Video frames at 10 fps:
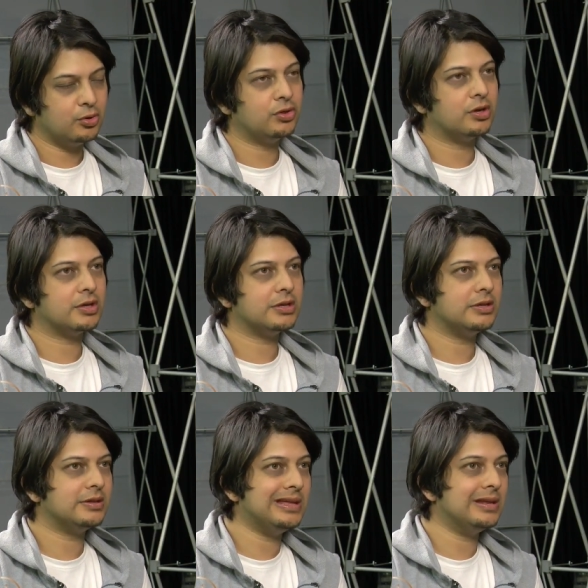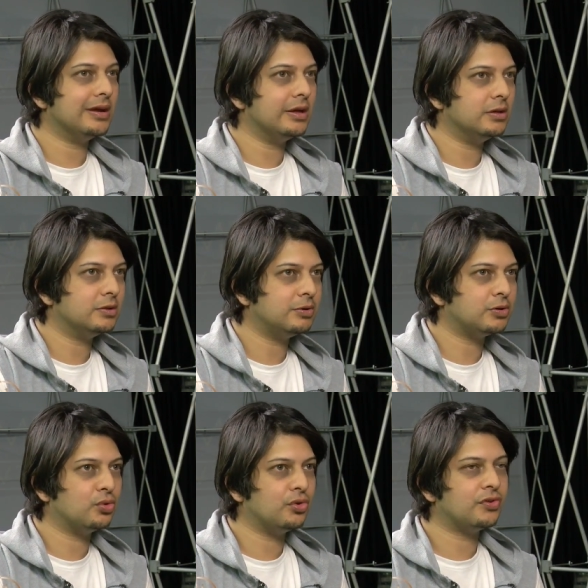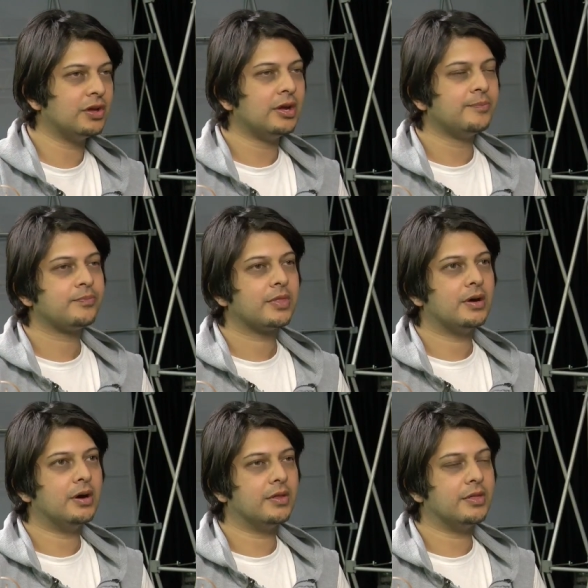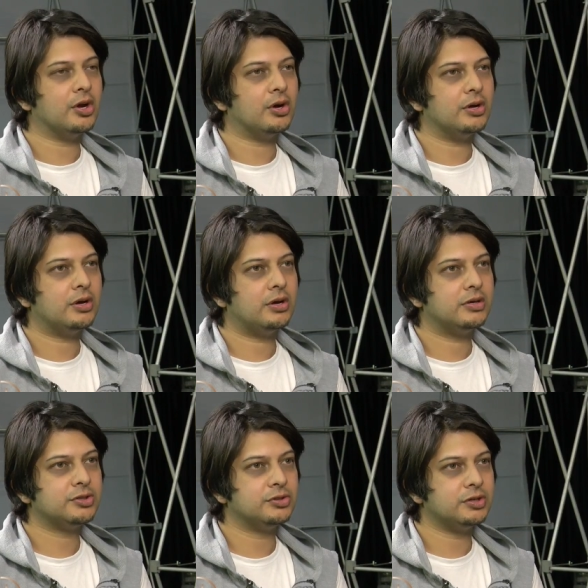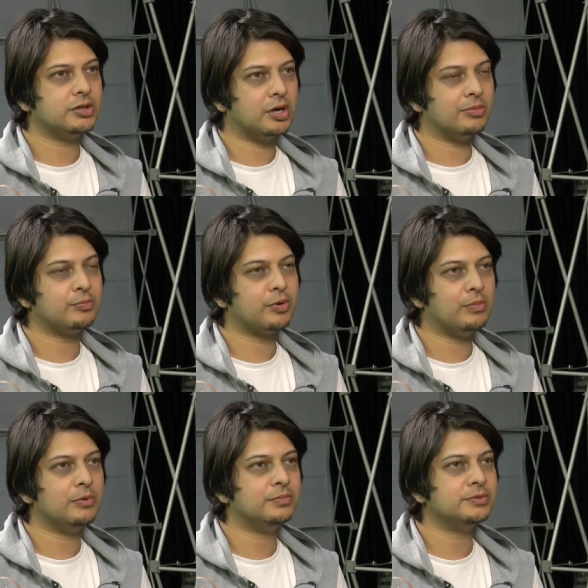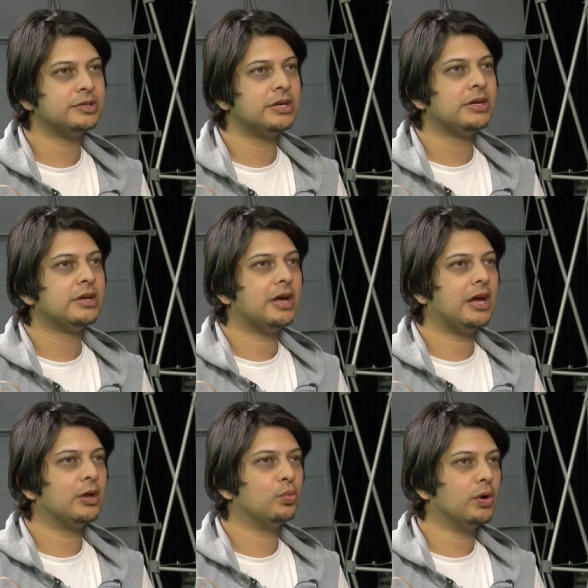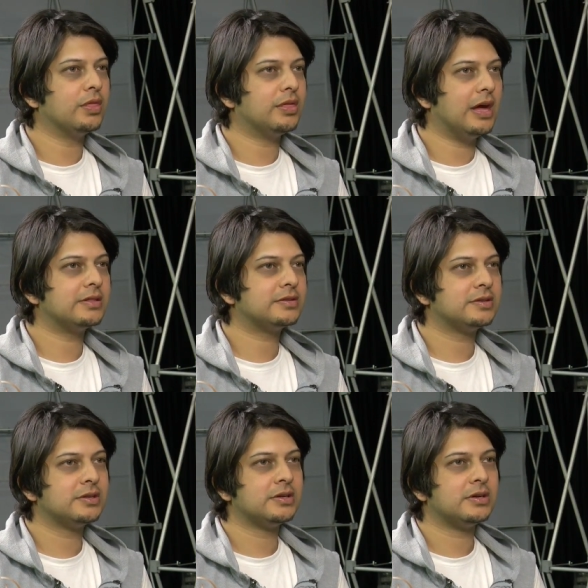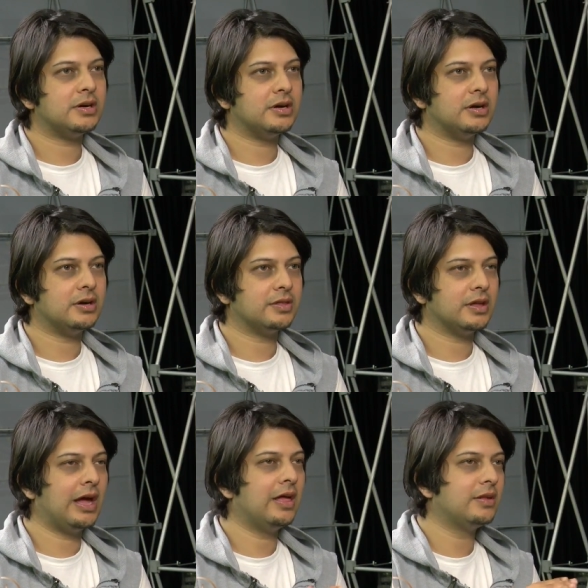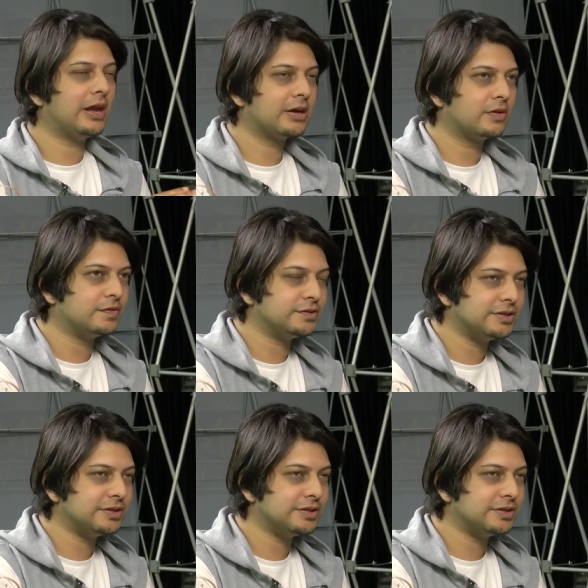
Youth are getting derailed because there are socioeconomic problems, and with that, and the lack of